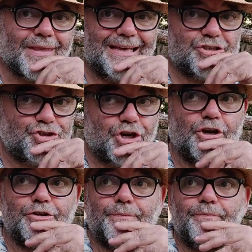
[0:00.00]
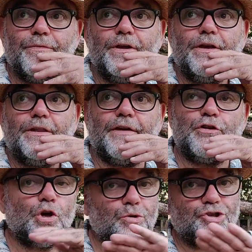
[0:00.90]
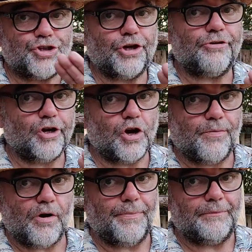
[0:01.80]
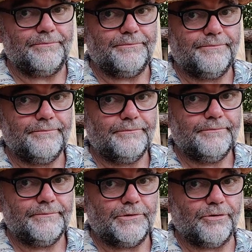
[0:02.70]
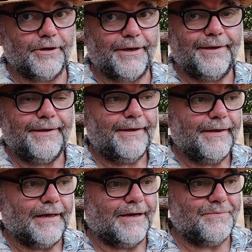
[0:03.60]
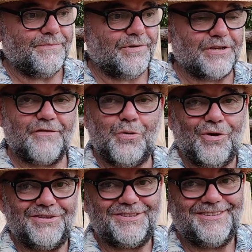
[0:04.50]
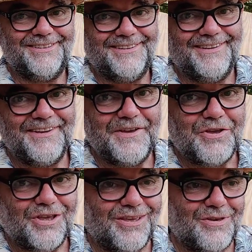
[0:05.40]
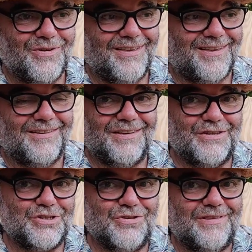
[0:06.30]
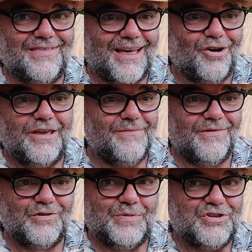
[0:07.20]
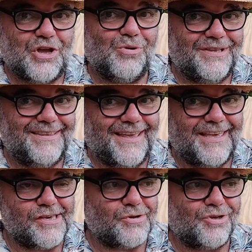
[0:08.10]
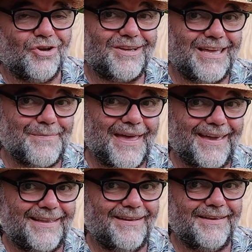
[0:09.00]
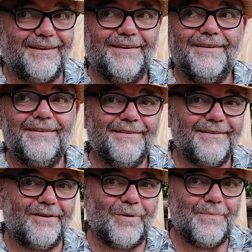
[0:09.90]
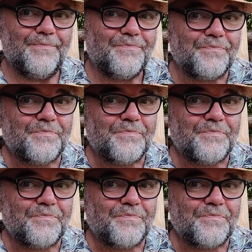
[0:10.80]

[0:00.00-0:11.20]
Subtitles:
is insured. Now, if you don't insure it, you've got a problem. All right? Because otherwise, because that item, if it's been stolen in the EU, you're not going to get it back again, are you? So,